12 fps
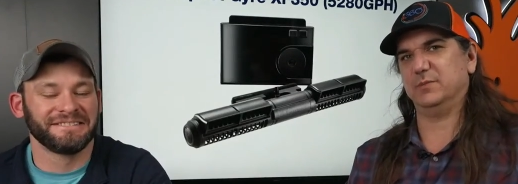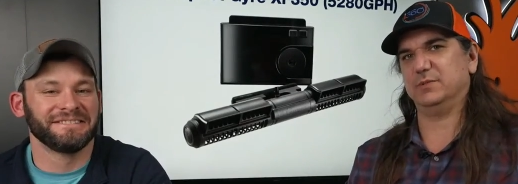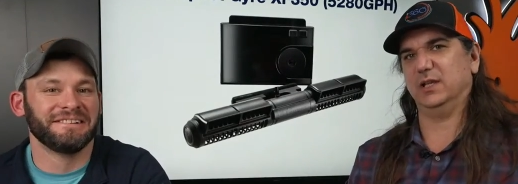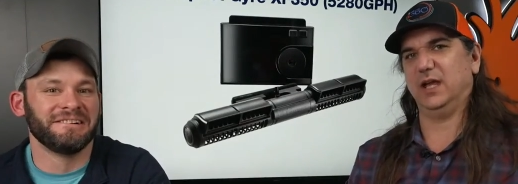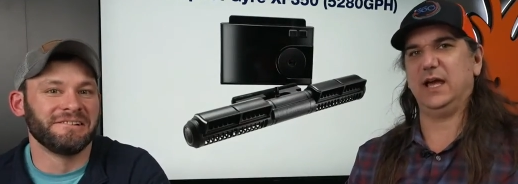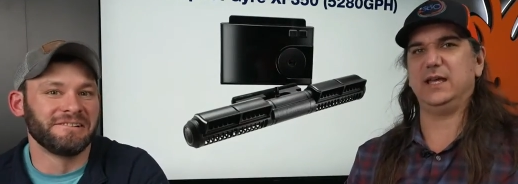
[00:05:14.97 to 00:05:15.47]

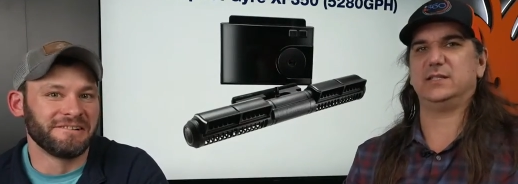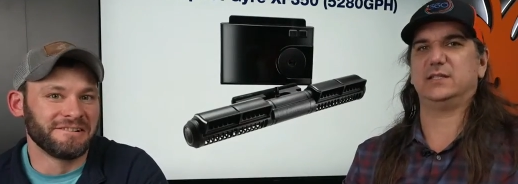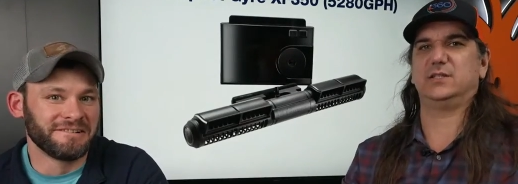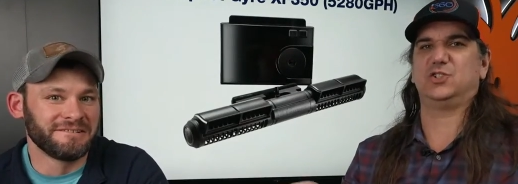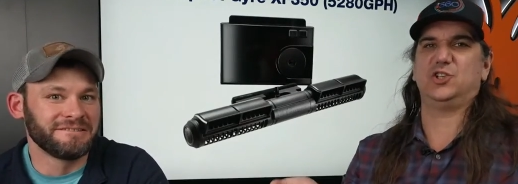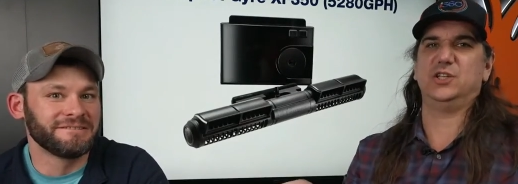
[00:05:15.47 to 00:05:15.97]
Speaker 1: up the
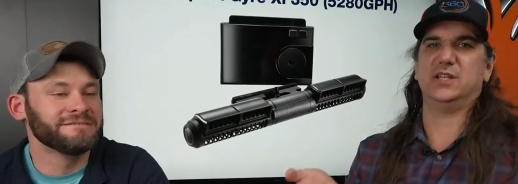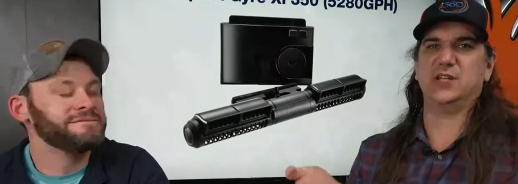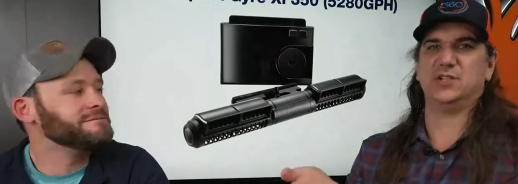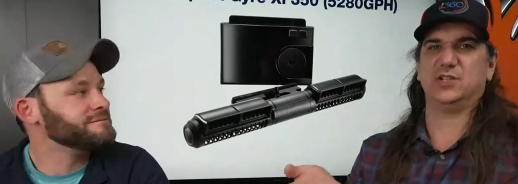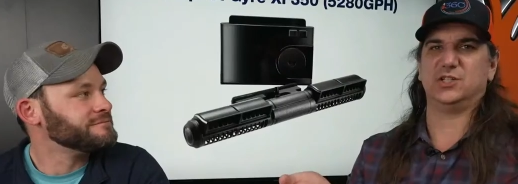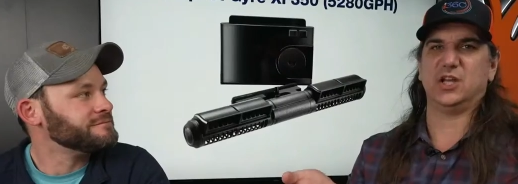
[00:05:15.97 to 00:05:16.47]
lights,
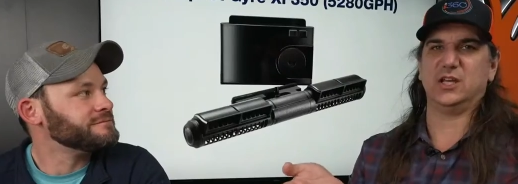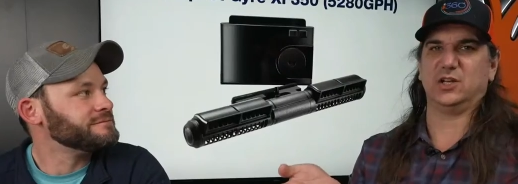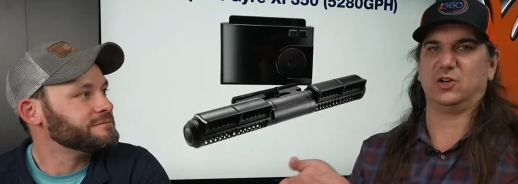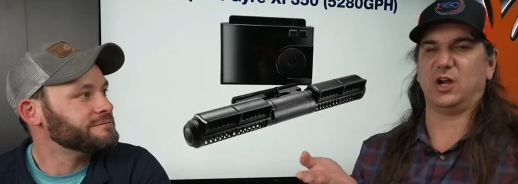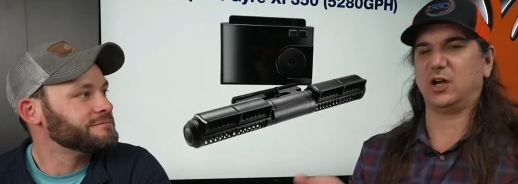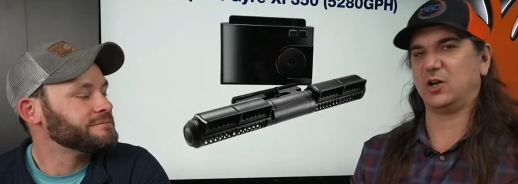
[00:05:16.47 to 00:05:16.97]
intentionally trying
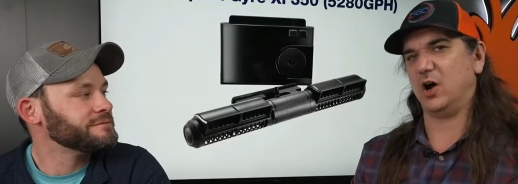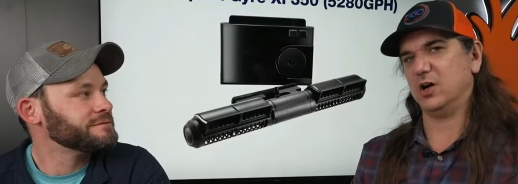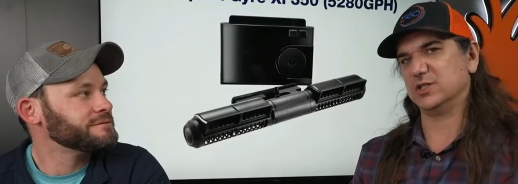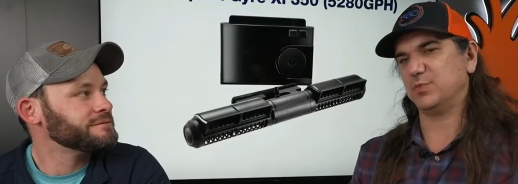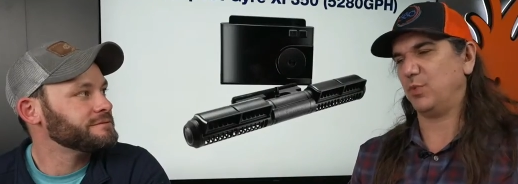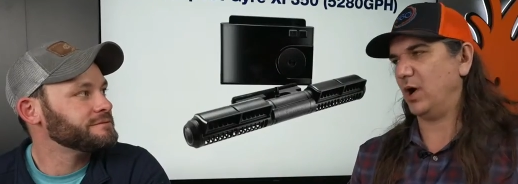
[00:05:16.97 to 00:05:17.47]
to
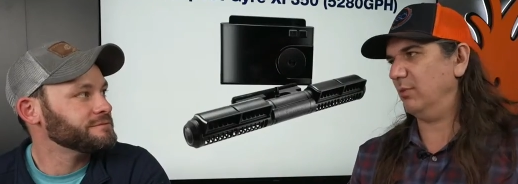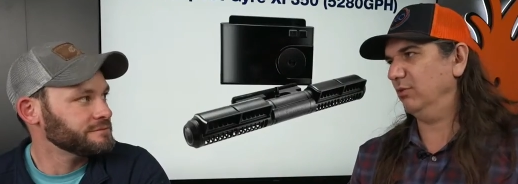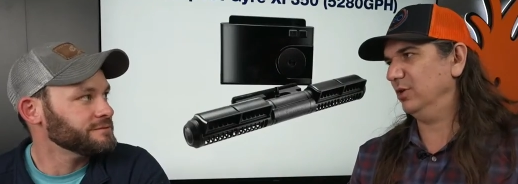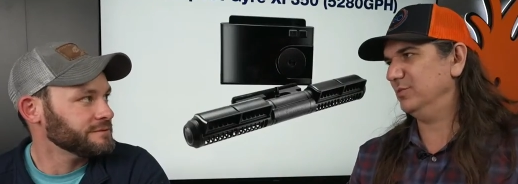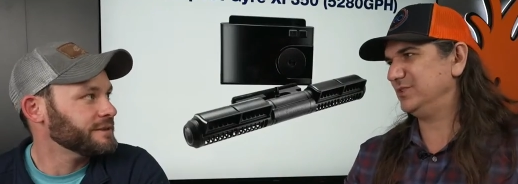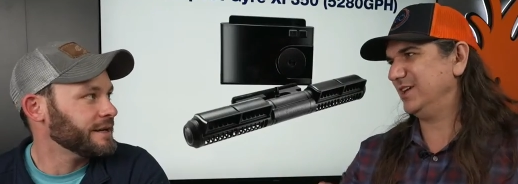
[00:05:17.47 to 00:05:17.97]
cause
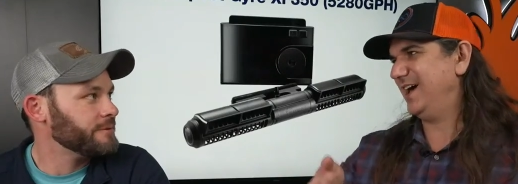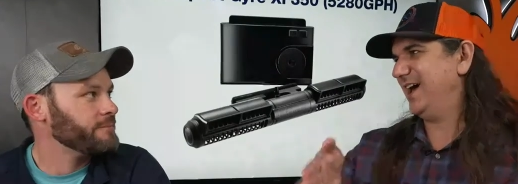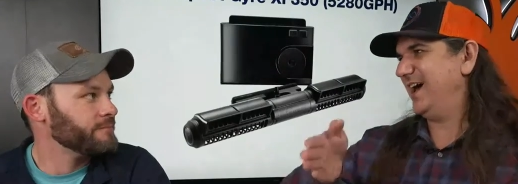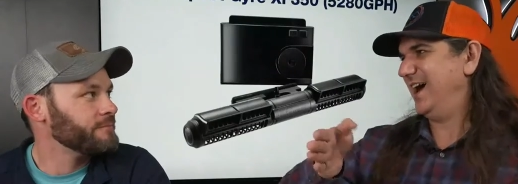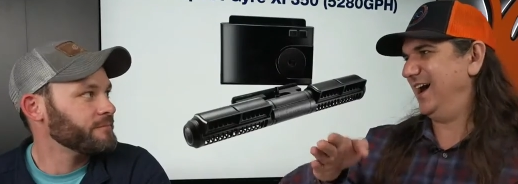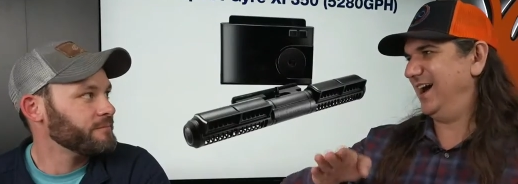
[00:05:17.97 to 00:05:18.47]
problems. Yeah.
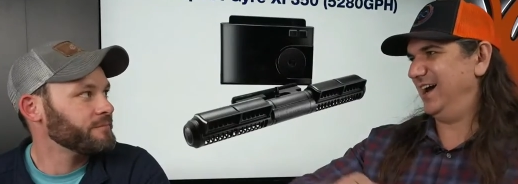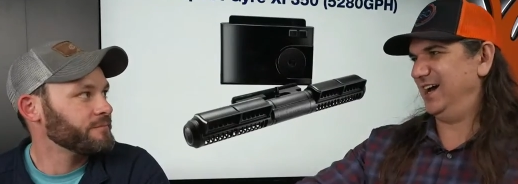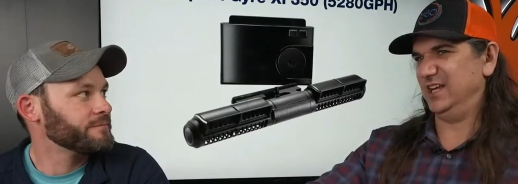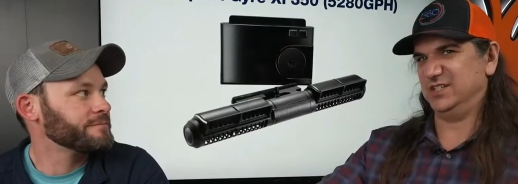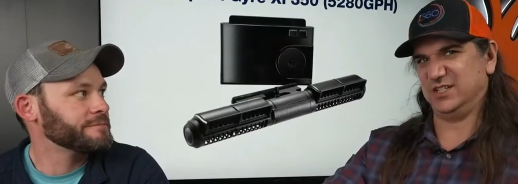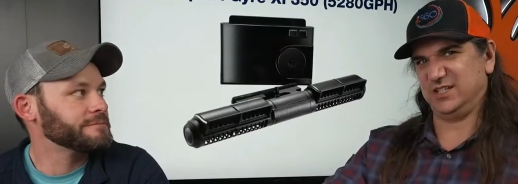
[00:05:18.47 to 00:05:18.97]

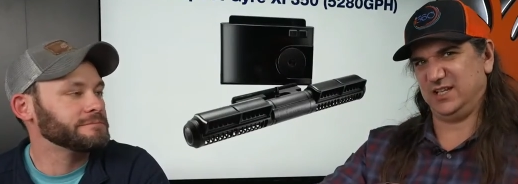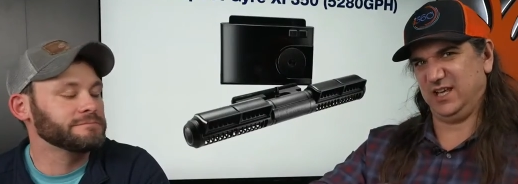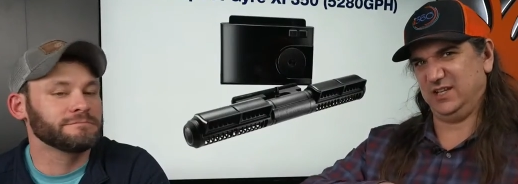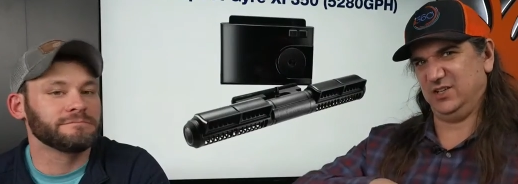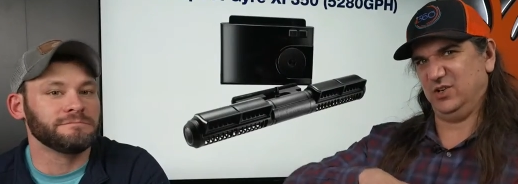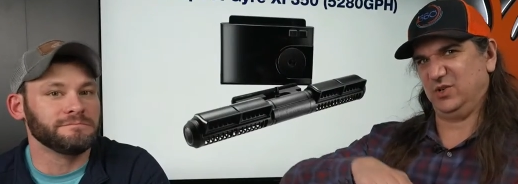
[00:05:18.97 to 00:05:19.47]
Uh, just
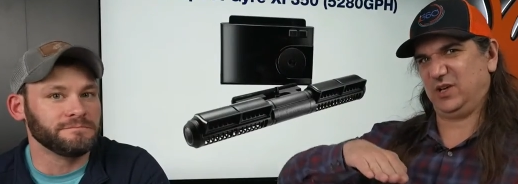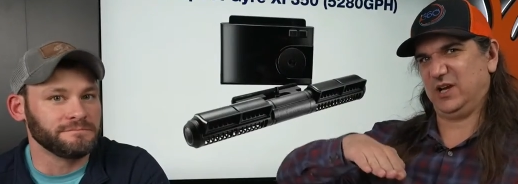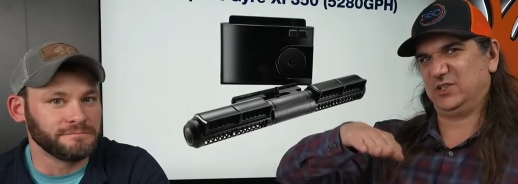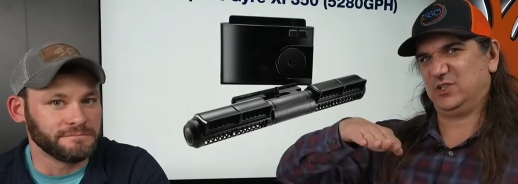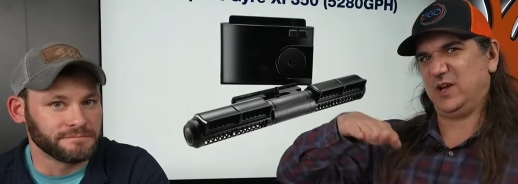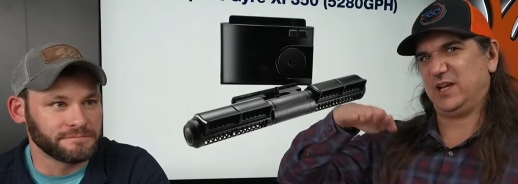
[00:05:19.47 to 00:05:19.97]
eh, you know,
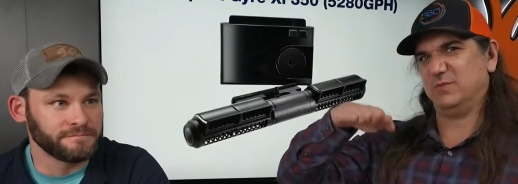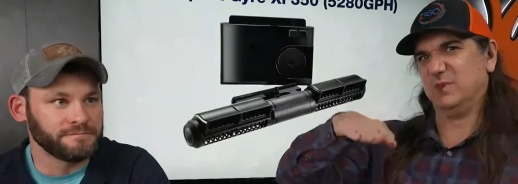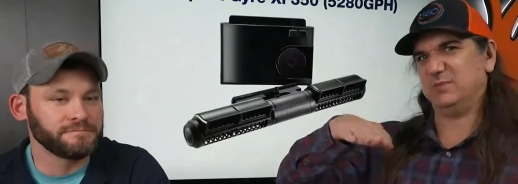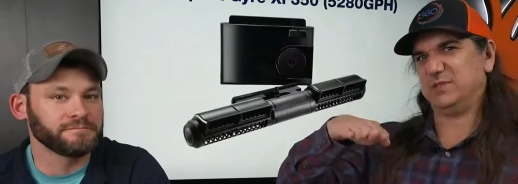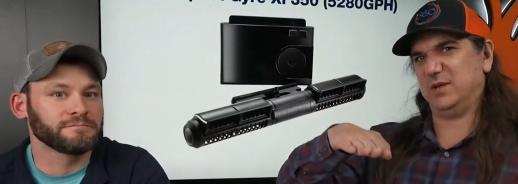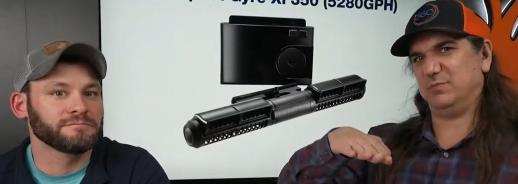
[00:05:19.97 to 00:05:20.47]
cranking them
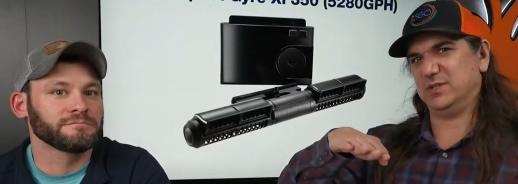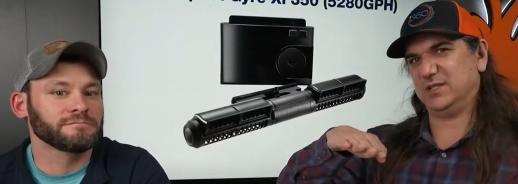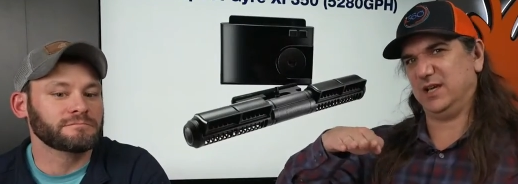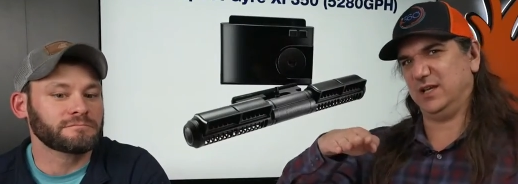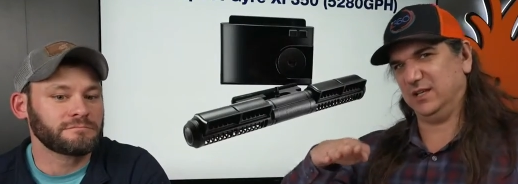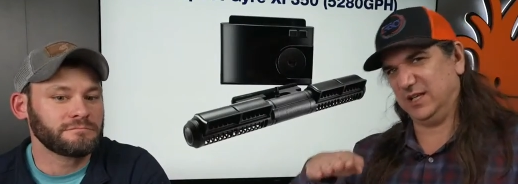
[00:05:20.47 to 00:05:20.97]
up
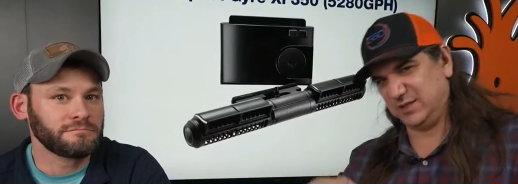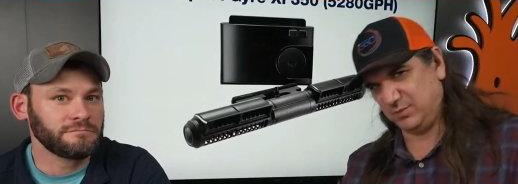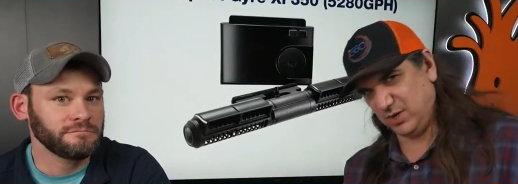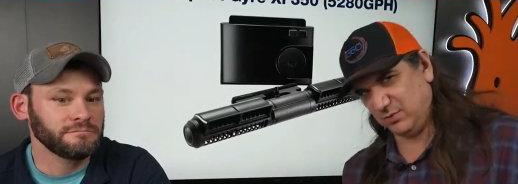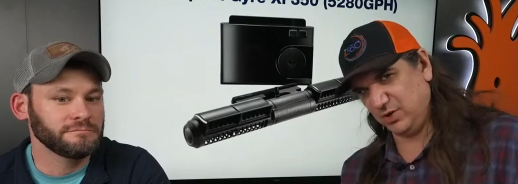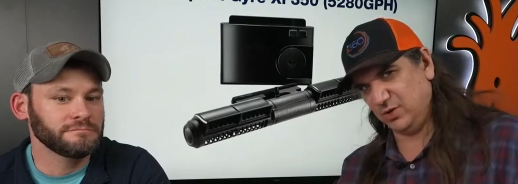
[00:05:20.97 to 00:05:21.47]
10%, let the
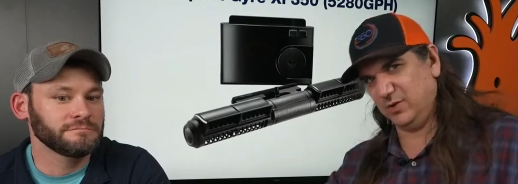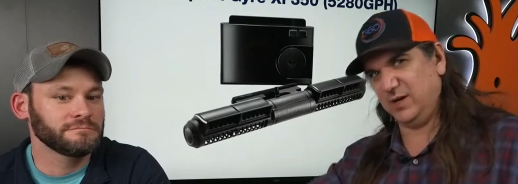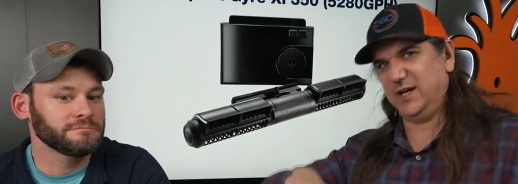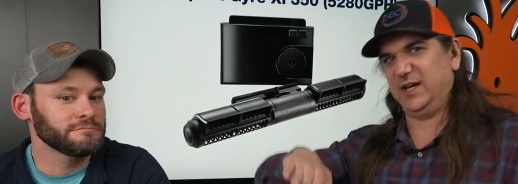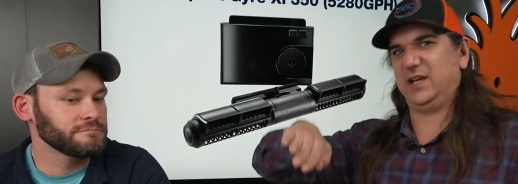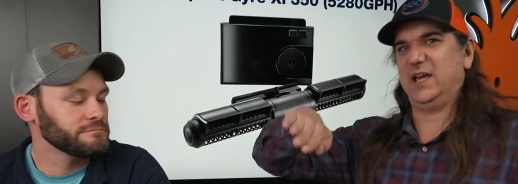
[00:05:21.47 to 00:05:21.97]
problem go
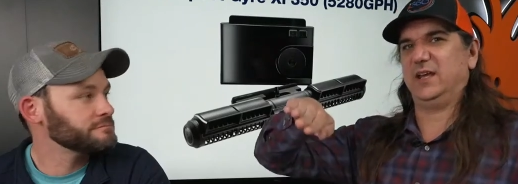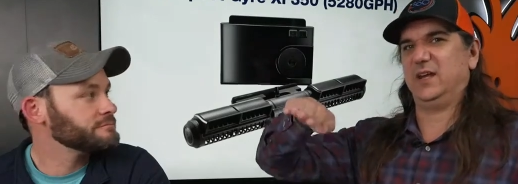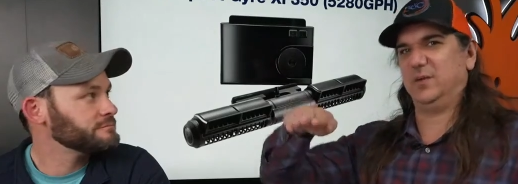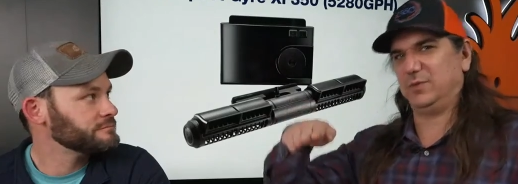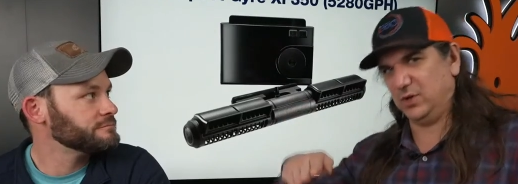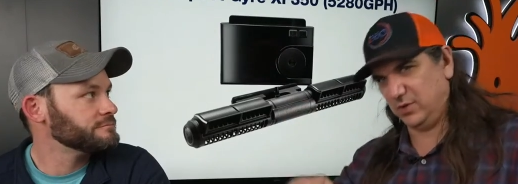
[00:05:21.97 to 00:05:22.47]
away, crank it
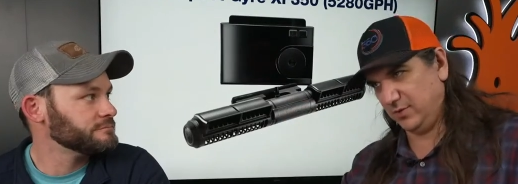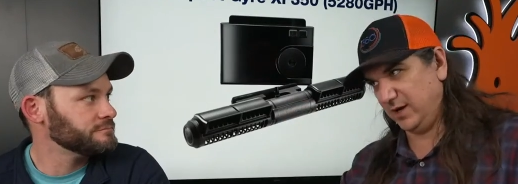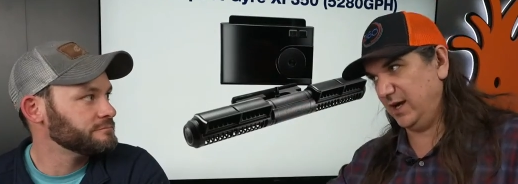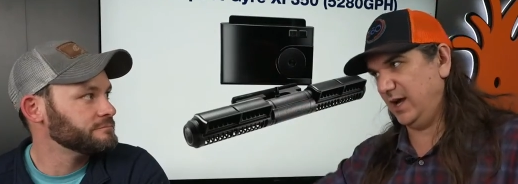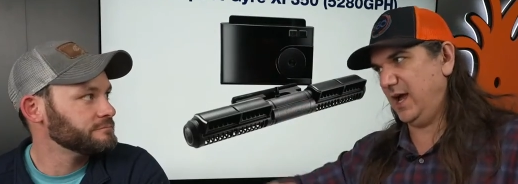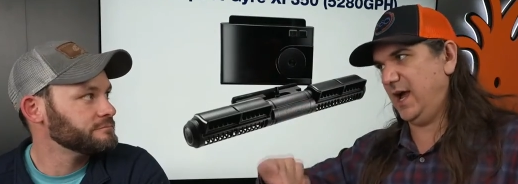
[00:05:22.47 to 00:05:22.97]
up, go mm-hmm.
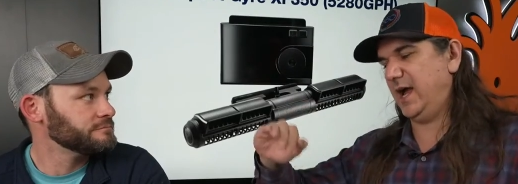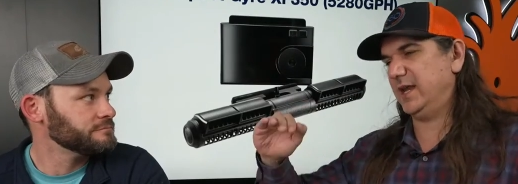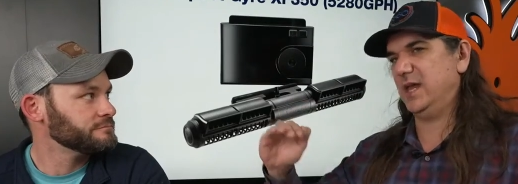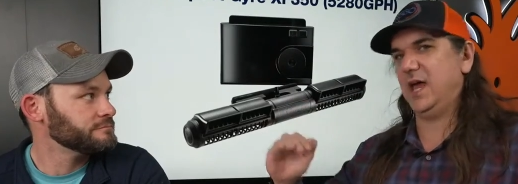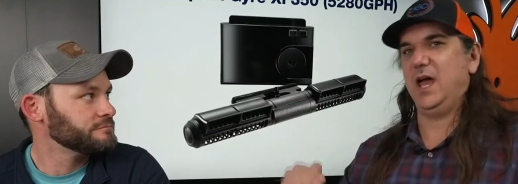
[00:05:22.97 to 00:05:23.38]
away, and